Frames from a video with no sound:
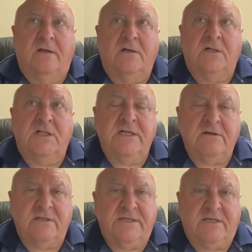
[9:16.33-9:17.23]

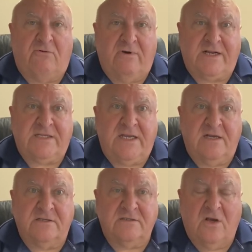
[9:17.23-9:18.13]
clearly directing
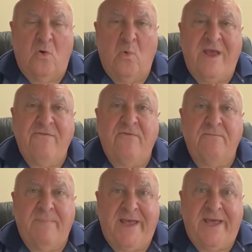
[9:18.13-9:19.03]
us away
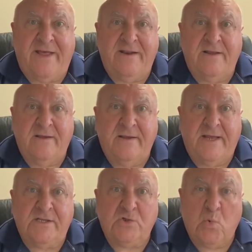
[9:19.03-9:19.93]
from bad
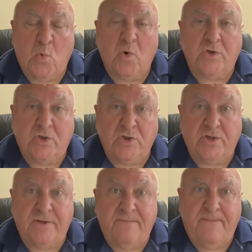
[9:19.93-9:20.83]
and toward
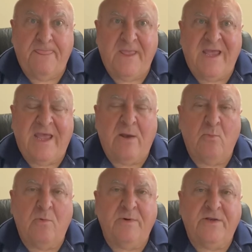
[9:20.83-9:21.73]
good. And
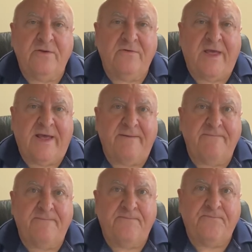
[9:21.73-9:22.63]
when we do that,
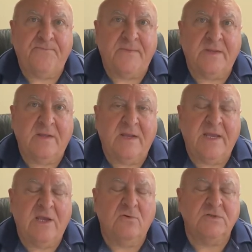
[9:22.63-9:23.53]

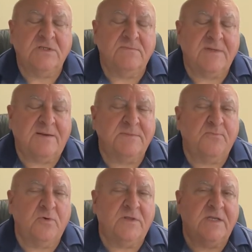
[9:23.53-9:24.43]
He'll sometimes
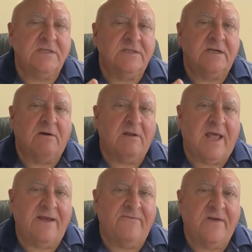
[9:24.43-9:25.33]
put things in our
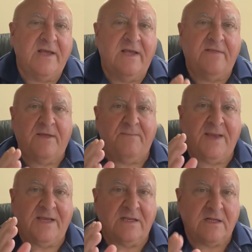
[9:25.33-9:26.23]
life that
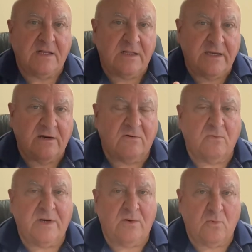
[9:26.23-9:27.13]
make it clear
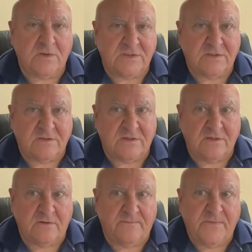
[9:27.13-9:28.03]
what He wants us to
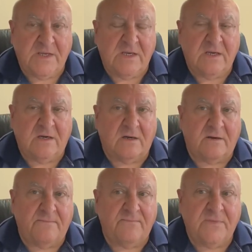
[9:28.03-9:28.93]
do. On